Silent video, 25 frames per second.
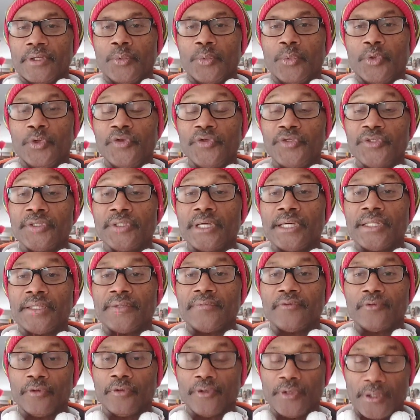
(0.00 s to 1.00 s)
We're using
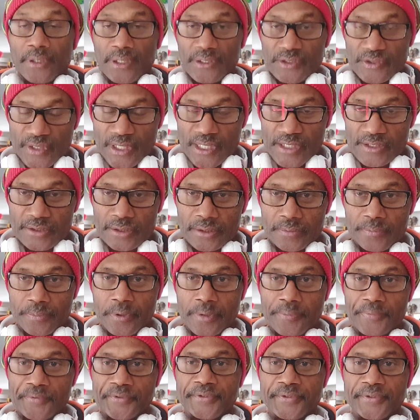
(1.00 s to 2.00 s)
that for educational
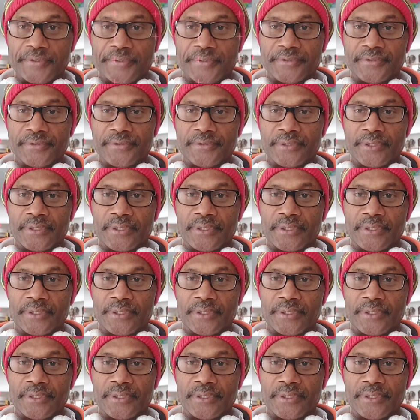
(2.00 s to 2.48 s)
purposes